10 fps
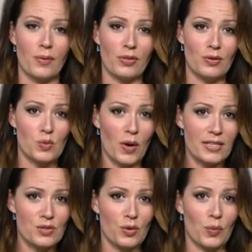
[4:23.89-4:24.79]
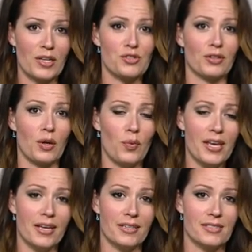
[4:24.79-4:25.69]
with those west-northwesterly
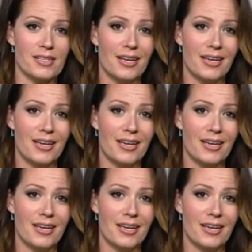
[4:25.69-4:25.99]
winds,